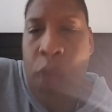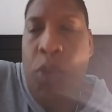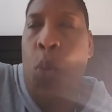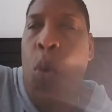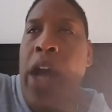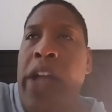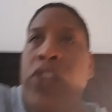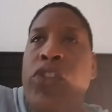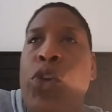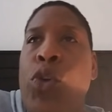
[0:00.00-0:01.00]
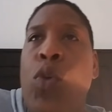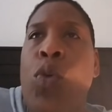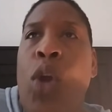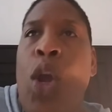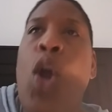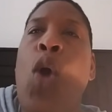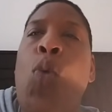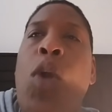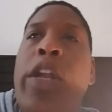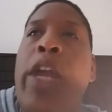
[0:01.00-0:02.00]
The ones who
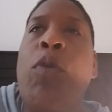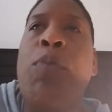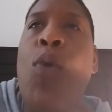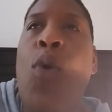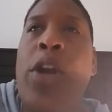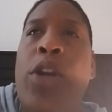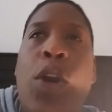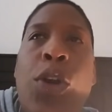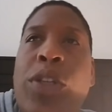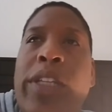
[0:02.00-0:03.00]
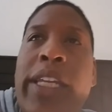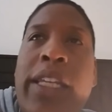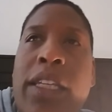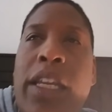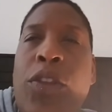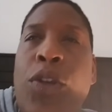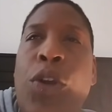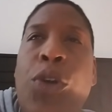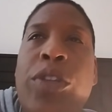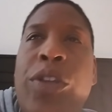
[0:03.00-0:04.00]
were, and they were born early in their
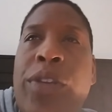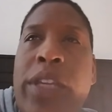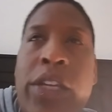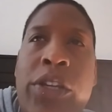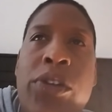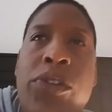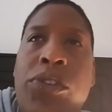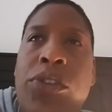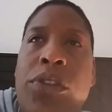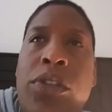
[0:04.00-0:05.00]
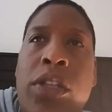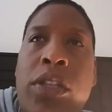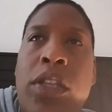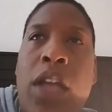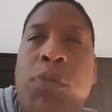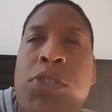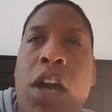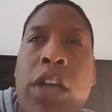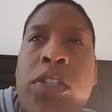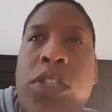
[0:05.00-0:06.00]
earlier years, I'm
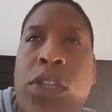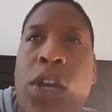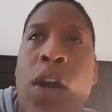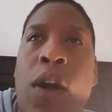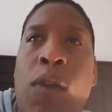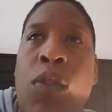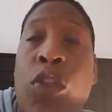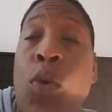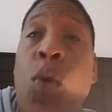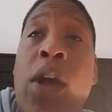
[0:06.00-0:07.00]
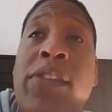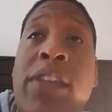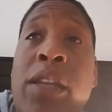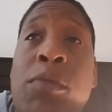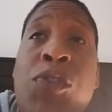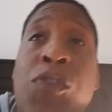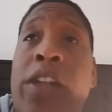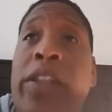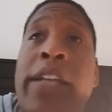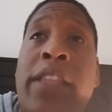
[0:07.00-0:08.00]
talking to y'all, the ones that never
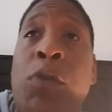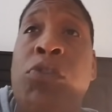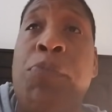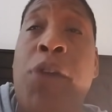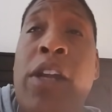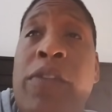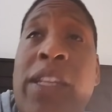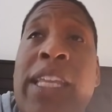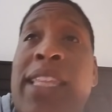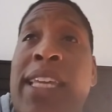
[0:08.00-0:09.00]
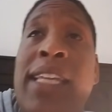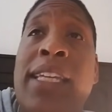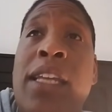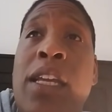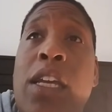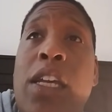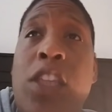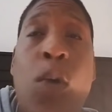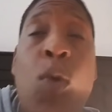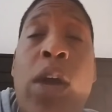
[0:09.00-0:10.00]
felt like they was a part of anything.
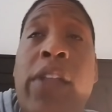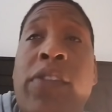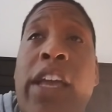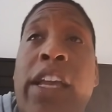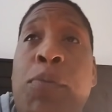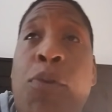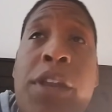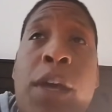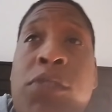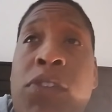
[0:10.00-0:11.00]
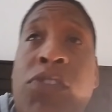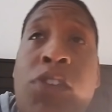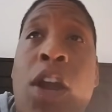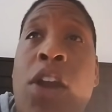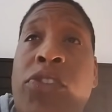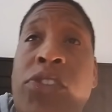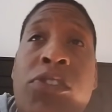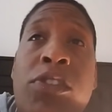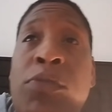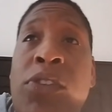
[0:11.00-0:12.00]
The ones that could point up to the star
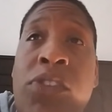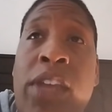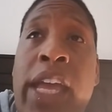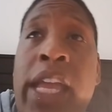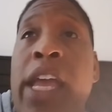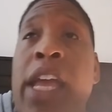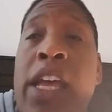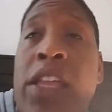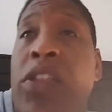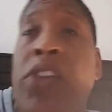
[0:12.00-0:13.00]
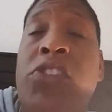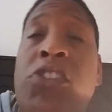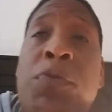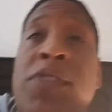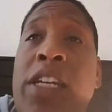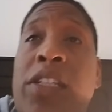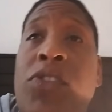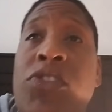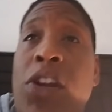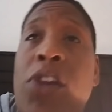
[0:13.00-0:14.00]
systems and say, this is the particular
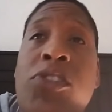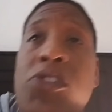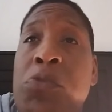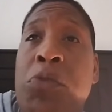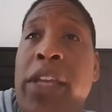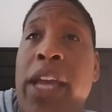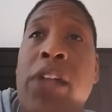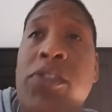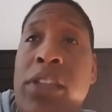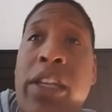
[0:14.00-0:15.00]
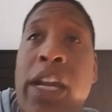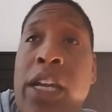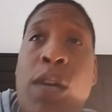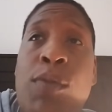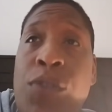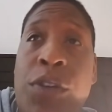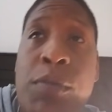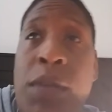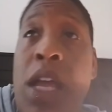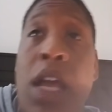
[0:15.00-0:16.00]
star system or galaxy that I come
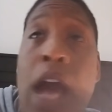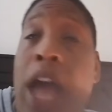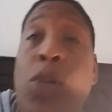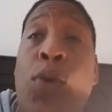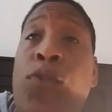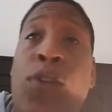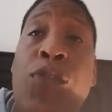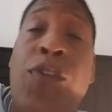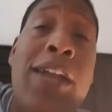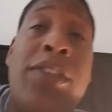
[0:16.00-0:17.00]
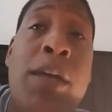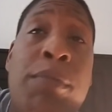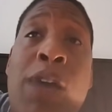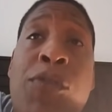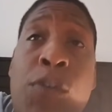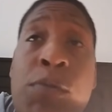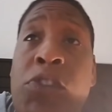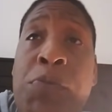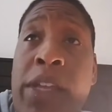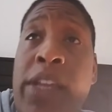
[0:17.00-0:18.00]
from. I know for a fact that I'm not from
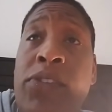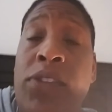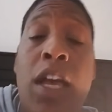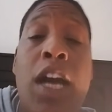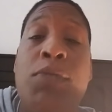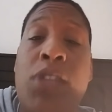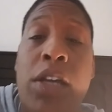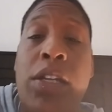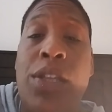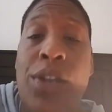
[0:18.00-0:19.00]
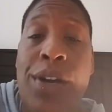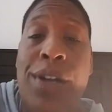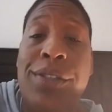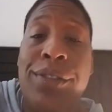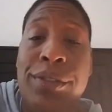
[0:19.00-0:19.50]
this place. I'm talking to y'all.